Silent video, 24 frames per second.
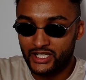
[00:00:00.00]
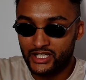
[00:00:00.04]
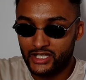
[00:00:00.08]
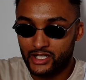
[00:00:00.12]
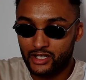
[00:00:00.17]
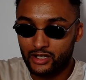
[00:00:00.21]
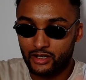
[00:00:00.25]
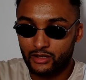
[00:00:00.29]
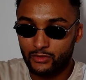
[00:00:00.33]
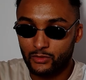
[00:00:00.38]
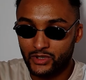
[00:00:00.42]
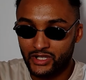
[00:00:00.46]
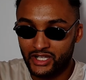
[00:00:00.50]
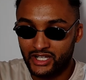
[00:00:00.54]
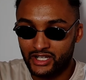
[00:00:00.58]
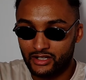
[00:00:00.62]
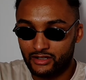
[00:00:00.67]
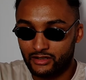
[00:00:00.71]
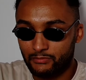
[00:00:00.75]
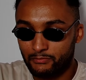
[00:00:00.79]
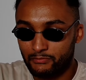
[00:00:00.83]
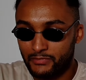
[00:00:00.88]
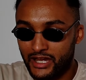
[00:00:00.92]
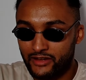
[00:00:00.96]
the
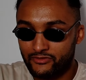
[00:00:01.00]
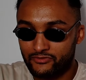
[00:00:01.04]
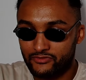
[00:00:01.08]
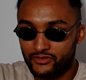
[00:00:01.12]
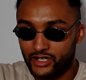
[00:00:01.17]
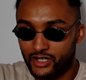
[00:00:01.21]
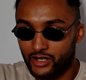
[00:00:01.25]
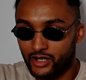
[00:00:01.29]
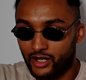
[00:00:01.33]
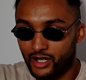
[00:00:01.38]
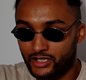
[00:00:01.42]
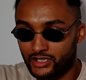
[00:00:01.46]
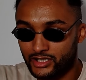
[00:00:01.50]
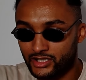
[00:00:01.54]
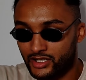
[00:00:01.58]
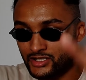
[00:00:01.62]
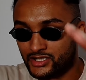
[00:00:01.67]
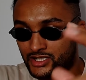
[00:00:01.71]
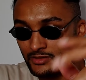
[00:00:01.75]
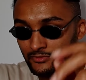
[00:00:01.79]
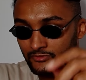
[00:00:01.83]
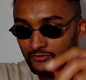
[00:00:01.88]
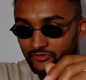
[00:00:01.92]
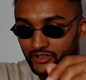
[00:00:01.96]
mafia guy does
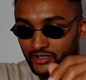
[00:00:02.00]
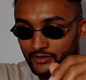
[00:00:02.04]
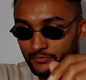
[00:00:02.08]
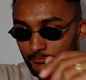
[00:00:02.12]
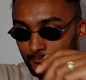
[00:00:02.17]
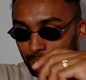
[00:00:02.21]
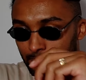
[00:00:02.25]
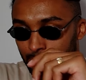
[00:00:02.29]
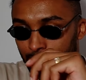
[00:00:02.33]
something.